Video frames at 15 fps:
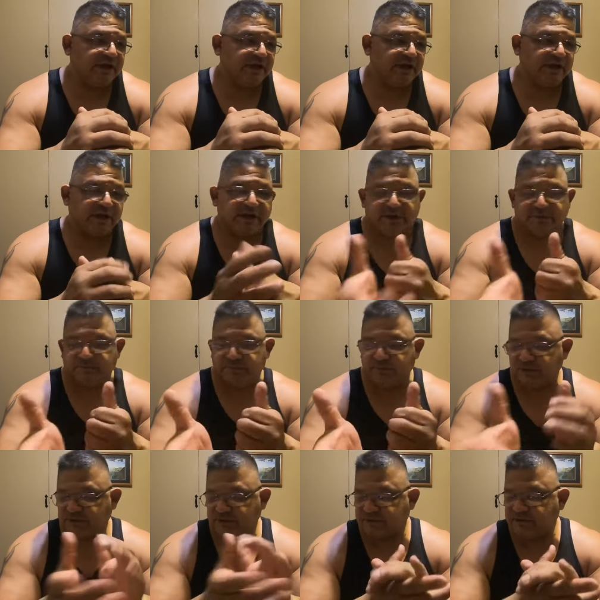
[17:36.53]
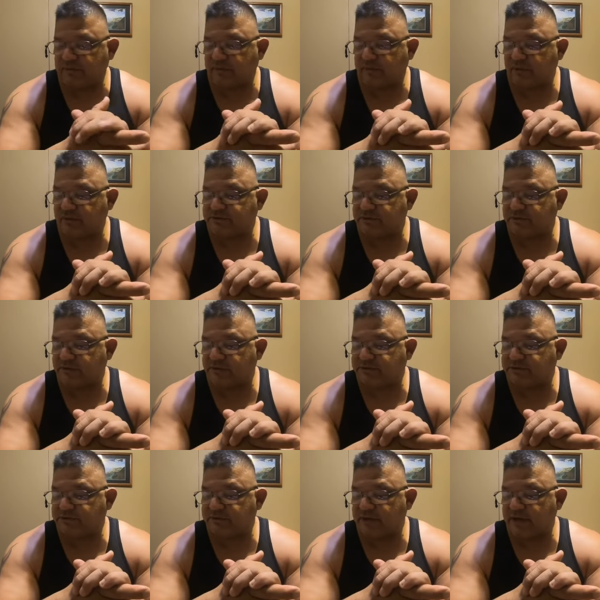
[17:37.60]
Uh, I put this on my post earlier
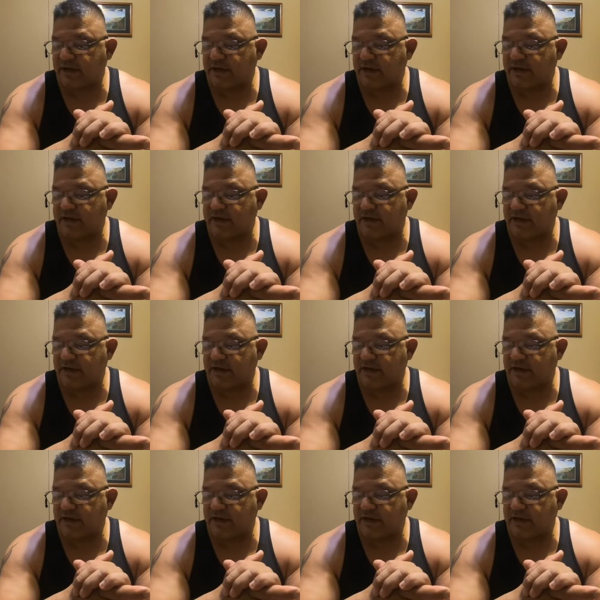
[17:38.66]
too that I.